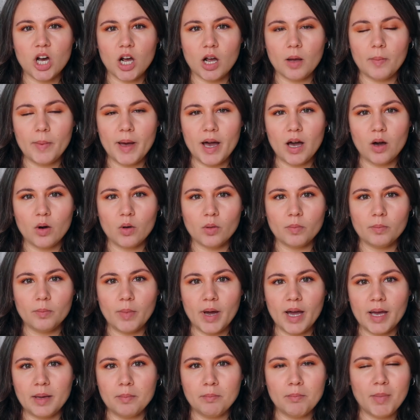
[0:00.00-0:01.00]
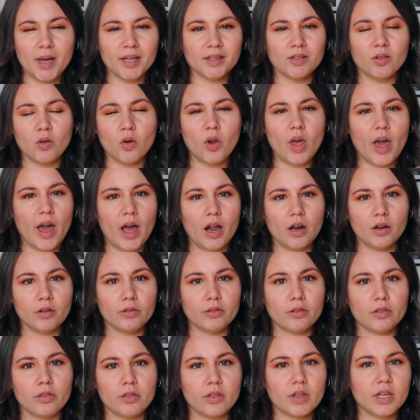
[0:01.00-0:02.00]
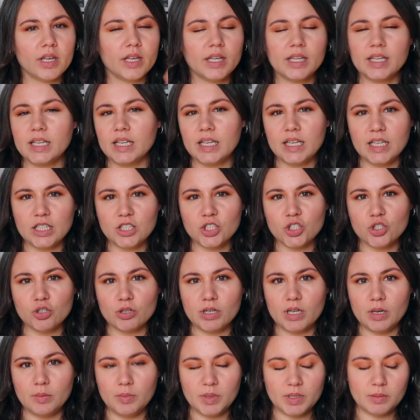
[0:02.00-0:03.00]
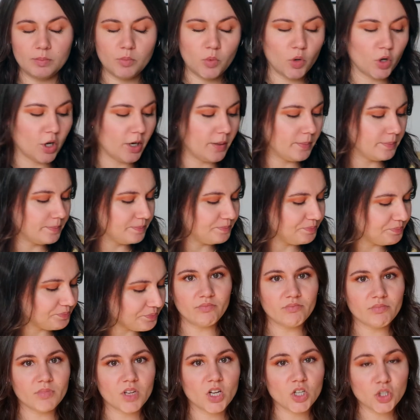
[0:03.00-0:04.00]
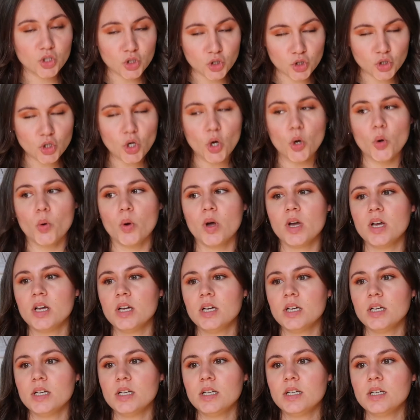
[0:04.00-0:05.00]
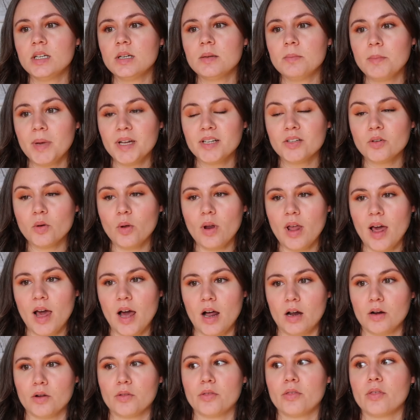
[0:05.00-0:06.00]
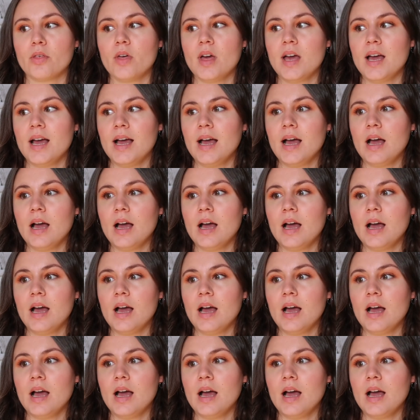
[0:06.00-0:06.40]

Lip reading: to talk about my mental health history a bit more. So, mental health.